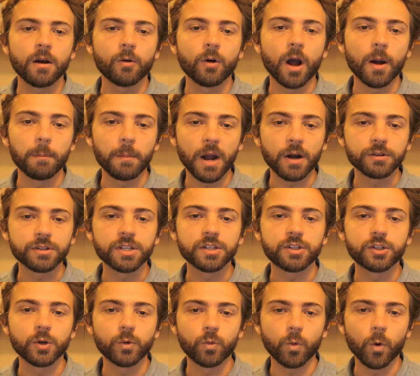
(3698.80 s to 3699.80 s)
amounted
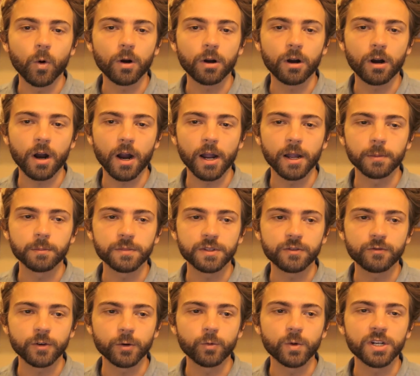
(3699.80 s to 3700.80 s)
to war crimes
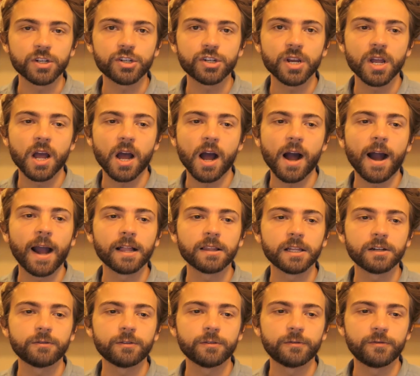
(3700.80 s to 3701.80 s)
for which
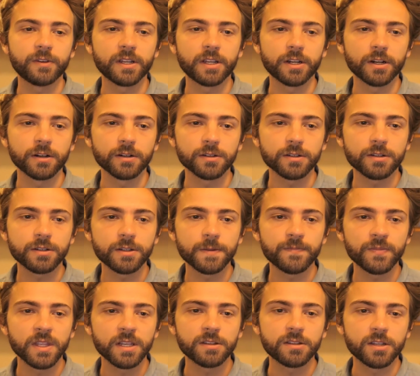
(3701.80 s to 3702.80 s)
high-level figures
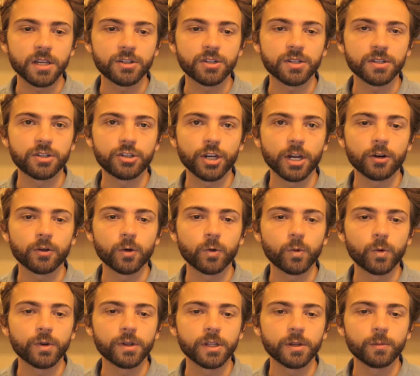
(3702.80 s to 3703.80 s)
such as General
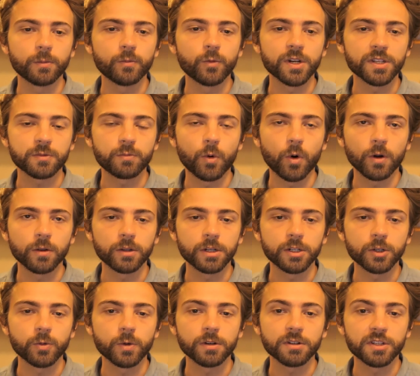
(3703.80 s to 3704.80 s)
William
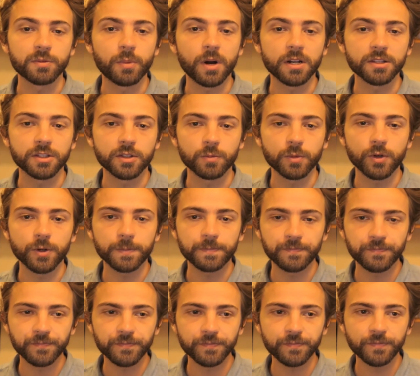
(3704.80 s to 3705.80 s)
Westmoreland were responsible.
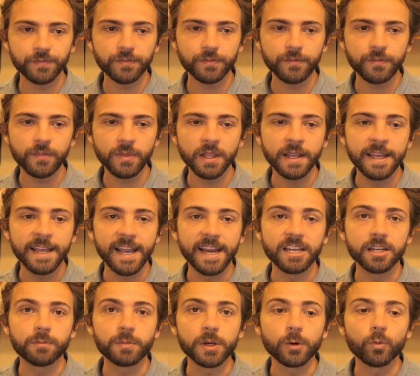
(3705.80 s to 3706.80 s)
It
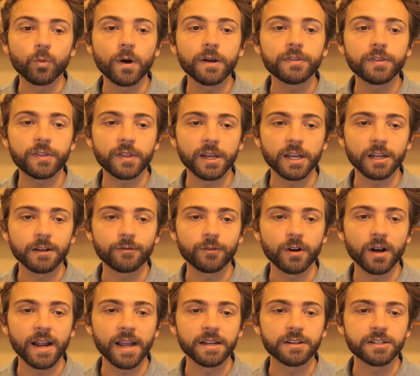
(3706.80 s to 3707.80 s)
had been one thing
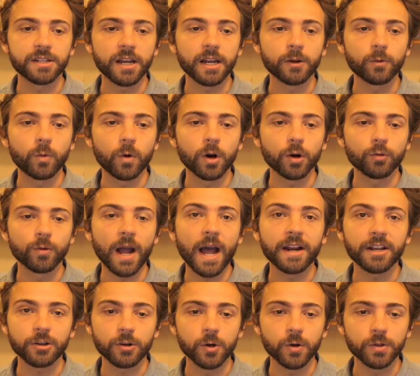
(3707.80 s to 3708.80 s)
for anti-war
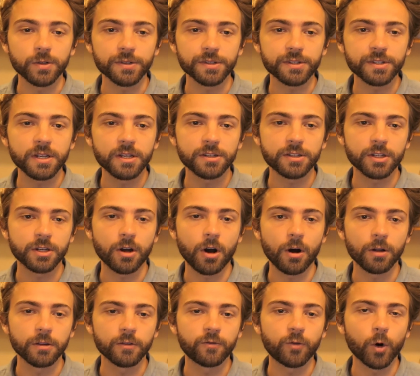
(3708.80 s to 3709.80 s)
radicals to
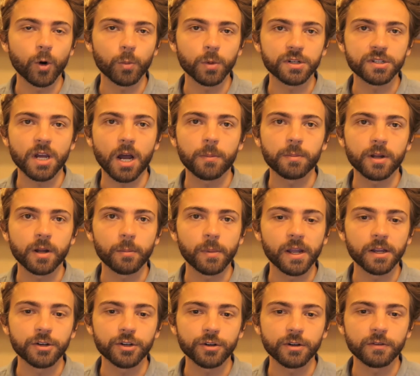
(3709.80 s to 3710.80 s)
call the former top
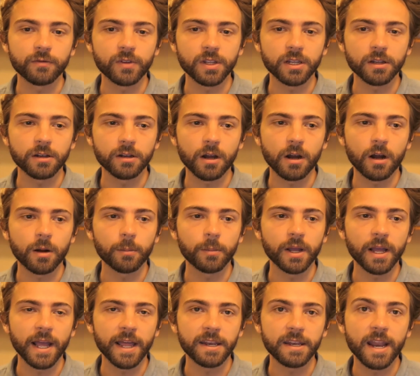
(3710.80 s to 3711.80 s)
commander in Vietnam
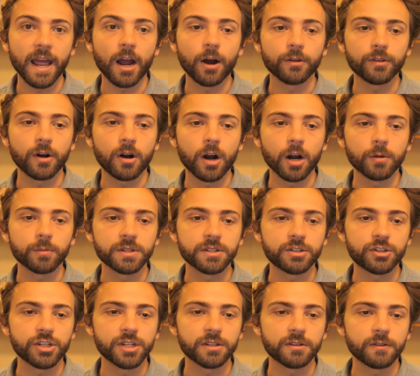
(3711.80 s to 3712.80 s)
and now the Army's
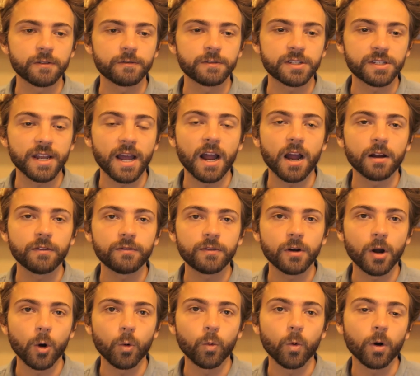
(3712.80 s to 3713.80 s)
chief of staff
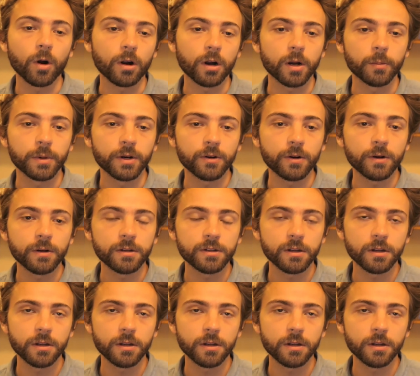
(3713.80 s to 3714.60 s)
a war criminal.